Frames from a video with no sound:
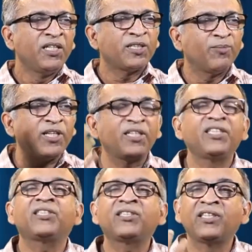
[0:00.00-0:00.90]
Similar
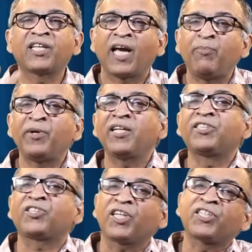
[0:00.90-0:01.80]
is the capital
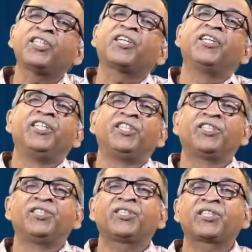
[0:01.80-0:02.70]
structure
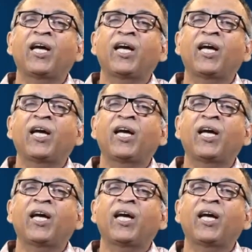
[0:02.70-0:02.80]
conditions.